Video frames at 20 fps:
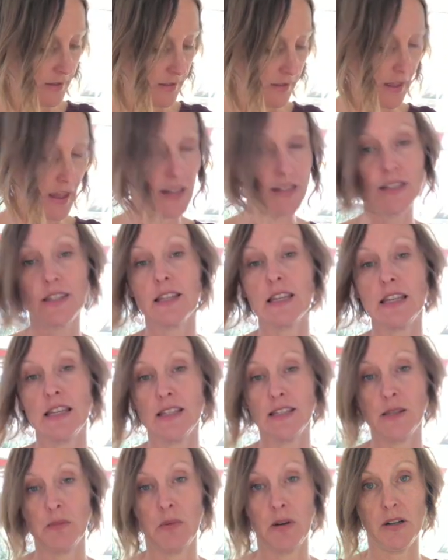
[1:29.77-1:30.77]
That's the
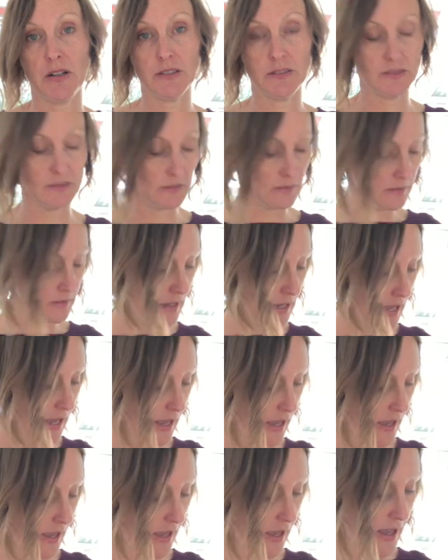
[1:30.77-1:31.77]
easy part.
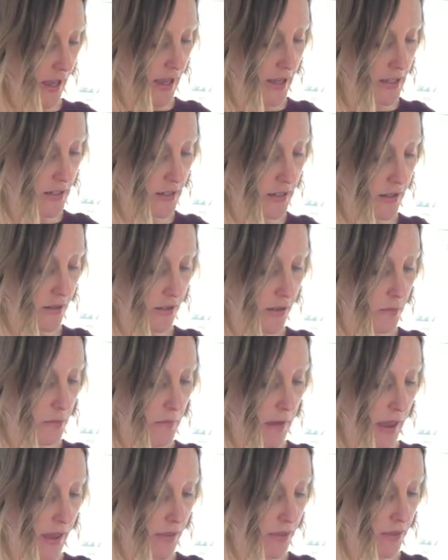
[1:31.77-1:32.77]
And the
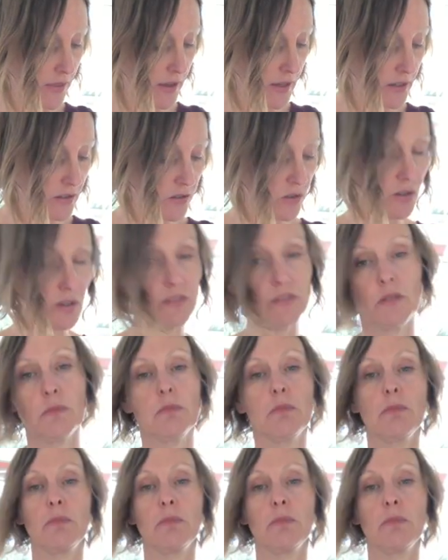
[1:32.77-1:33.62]
main thing is you have to